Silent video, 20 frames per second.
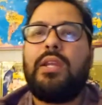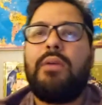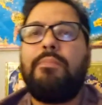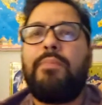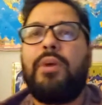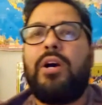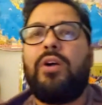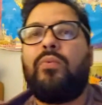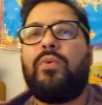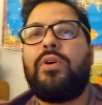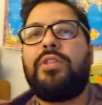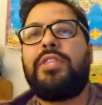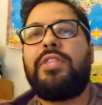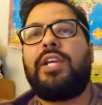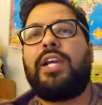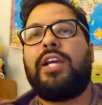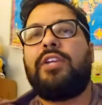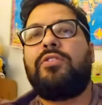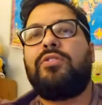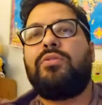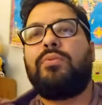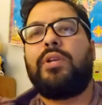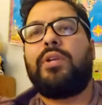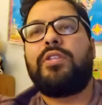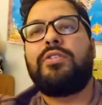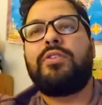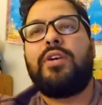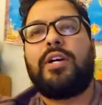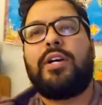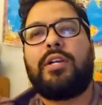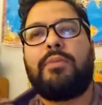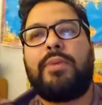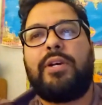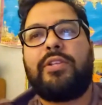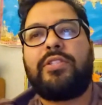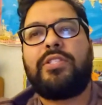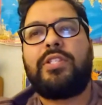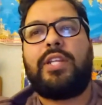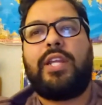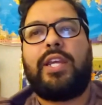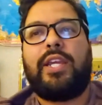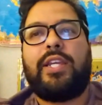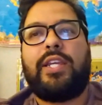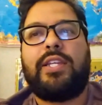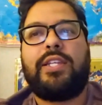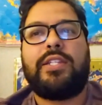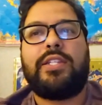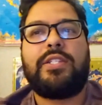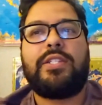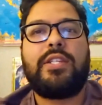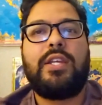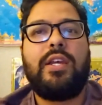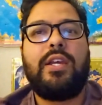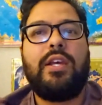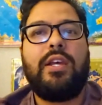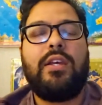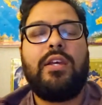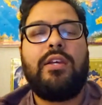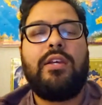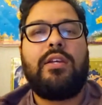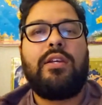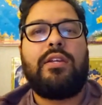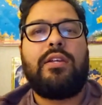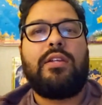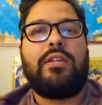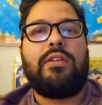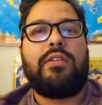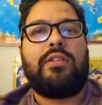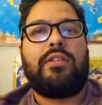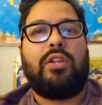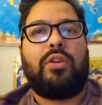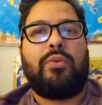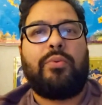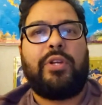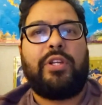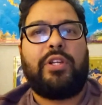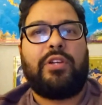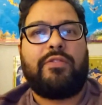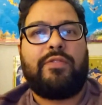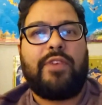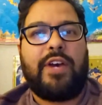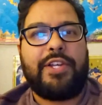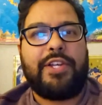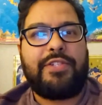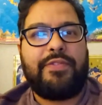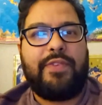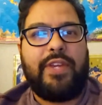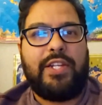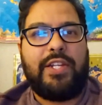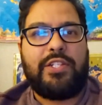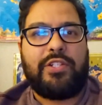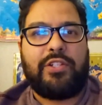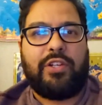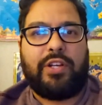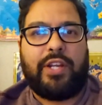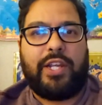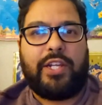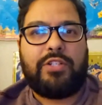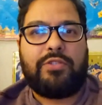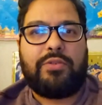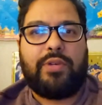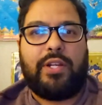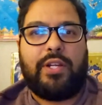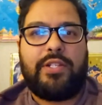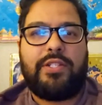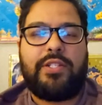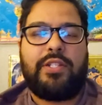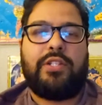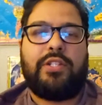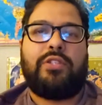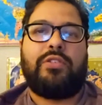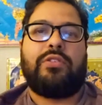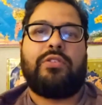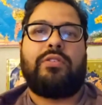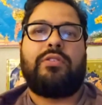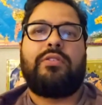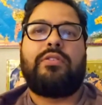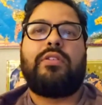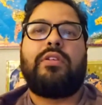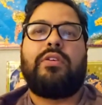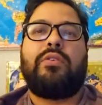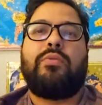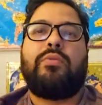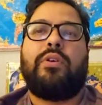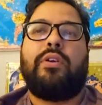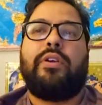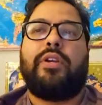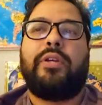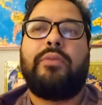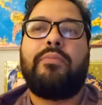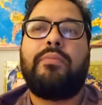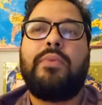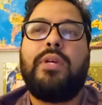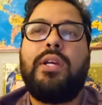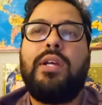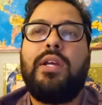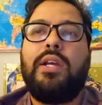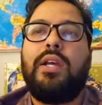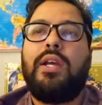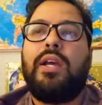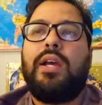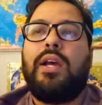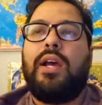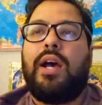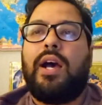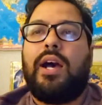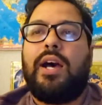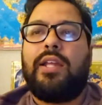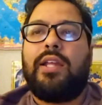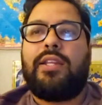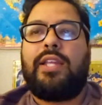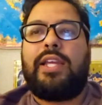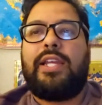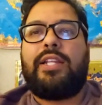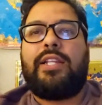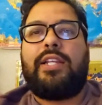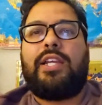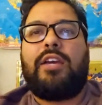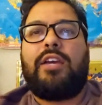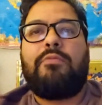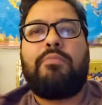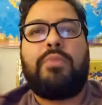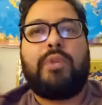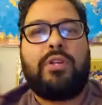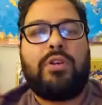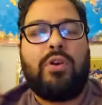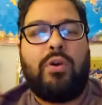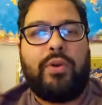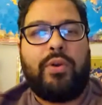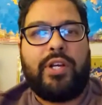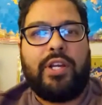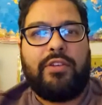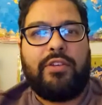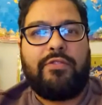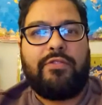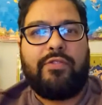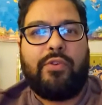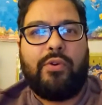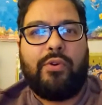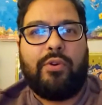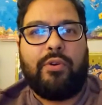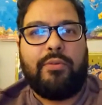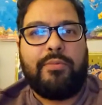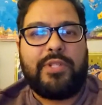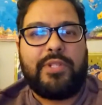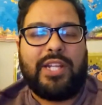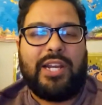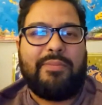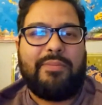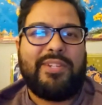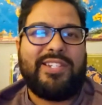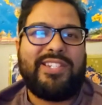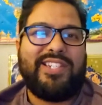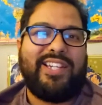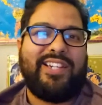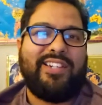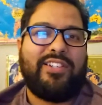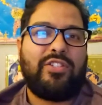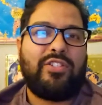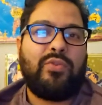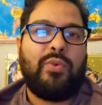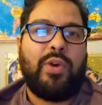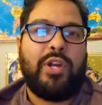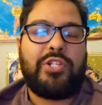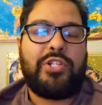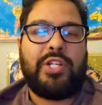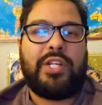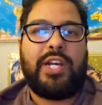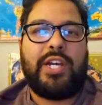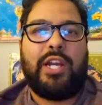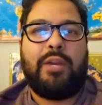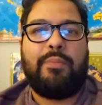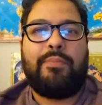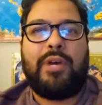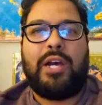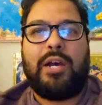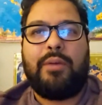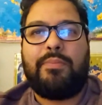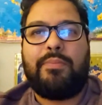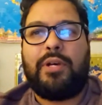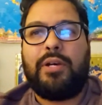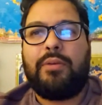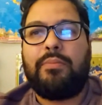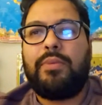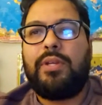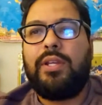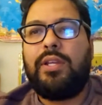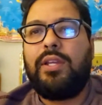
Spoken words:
But one thing I do want to talk about today is lowering your phosphates and your nitrates in your aquarium. Lately, I've been going on forums and I've been seeing this question kind of pop up.